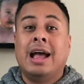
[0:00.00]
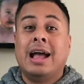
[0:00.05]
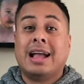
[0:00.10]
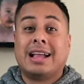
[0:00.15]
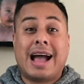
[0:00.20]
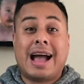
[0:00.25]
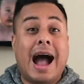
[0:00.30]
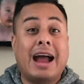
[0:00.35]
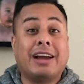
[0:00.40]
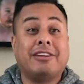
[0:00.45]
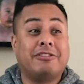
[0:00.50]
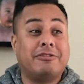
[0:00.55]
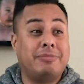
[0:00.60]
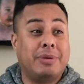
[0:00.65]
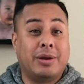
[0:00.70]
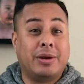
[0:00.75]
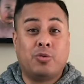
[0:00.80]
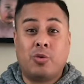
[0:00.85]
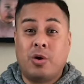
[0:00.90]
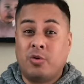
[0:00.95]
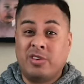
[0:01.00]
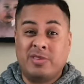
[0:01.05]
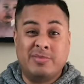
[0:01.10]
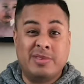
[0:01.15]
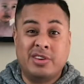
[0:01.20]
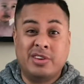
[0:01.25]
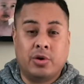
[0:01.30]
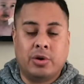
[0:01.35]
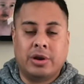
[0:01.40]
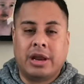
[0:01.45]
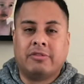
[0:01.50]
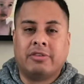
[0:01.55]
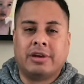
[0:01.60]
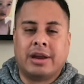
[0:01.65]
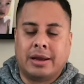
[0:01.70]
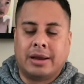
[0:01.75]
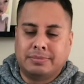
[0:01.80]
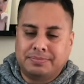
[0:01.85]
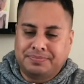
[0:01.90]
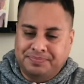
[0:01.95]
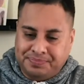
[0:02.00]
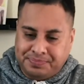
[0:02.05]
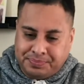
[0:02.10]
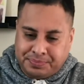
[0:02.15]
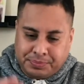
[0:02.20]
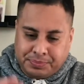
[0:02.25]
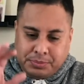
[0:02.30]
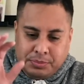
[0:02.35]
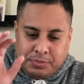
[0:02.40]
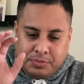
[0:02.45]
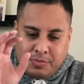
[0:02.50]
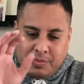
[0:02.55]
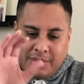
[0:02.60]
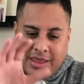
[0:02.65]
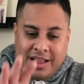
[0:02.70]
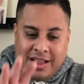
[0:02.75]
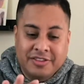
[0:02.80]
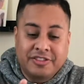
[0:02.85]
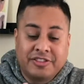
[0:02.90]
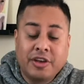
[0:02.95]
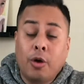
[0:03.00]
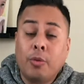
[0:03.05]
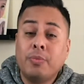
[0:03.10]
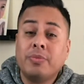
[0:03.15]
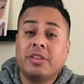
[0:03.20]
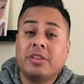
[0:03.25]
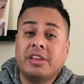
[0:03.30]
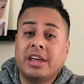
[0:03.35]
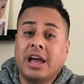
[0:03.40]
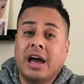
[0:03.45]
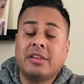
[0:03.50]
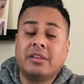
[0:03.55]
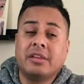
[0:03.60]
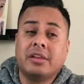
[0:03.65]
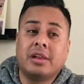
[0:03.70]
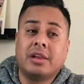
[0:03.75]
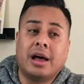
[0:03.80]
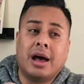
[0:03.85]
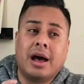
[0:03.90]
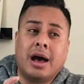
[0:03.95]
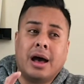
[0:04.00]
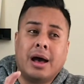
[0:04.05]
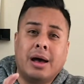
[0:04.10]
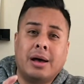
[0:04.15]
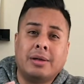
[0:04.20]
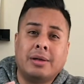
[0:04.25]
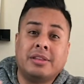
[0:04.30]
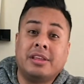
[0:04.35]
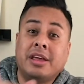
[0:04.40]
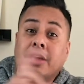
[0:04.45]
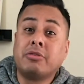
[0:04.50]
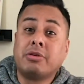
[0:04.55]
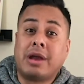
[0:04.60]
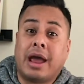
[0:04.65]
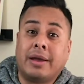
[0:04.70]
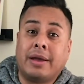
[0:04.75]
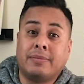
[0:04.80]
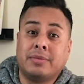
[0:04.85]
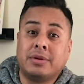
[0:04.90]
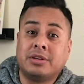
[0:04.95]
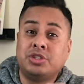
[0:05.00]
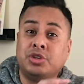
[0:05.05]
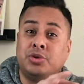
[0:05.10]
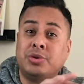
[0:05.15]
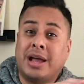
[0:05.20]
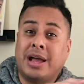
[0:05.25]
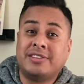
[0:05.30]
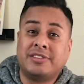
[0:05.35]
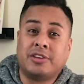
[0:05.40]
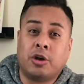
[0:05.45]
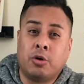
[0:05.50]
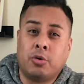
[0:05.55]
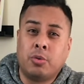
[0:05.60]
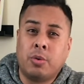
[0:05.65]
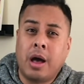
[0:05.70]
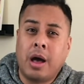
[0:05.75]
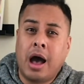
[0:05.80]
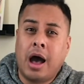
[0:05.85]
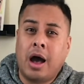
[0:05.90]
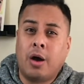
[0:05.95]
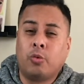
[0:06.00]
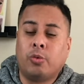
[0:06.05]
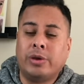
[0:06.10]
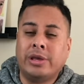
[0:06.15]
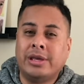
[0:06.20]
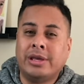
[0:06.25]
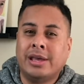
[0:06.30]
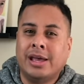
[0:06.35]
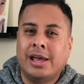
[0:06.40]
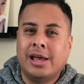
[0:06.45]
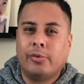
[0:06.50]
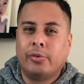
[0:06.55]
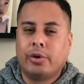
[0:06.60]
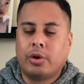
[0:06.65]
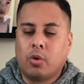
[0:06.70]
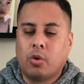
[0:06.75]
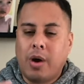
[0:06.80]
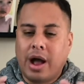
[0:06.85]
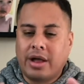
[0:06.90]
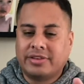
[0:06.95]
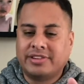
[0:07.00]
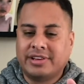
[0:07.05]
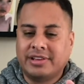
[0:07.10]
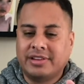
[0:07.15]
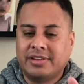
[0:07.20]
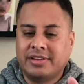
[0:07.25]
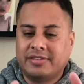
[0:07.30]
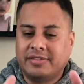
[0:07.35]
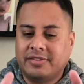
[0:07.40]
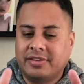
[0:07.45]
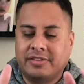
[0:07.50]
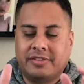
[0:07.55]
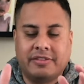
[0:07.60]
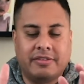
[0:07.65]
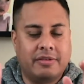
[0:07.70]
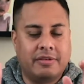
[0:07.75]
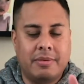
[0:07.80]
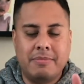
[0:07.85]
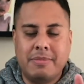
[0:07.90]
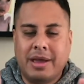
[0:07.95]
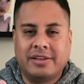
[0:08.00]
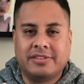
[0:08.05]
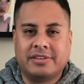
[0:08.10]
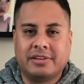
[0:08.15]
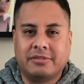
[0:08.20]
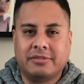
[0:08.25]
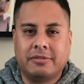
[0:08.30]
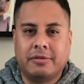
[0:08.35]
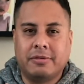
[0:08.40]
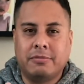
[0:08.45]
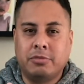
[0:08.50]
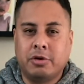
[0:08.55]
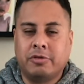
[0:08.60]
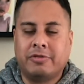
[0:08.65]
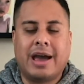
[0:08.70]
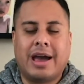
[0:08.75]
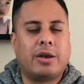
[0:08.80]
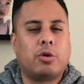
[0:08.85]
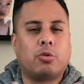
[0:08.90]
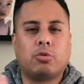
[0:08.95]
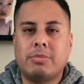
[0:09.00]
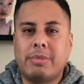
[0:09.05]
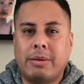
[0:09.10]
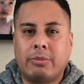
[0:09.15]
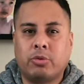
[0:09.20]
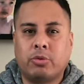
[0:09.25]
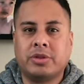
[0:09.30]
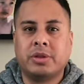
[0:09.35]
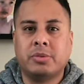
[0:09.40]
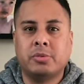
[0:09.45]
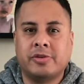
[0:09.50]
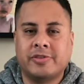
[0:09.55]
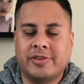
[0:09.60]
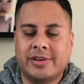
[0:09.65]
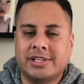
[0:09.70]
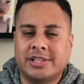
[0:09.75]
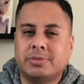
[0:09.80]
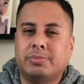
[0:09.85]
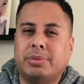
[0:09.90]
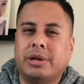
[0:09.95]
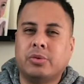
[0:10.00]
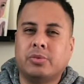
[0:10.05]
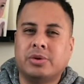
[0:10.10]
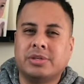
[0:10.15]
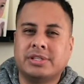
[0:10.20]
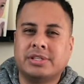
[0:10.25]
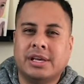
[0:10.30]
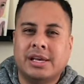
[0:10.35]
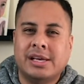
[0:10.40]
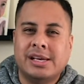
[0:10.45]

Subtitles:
kind of been what we've been doing every night. So the other night, 2 nights ago, we were watching this amazing movie. I don't remember what the movie is, but it was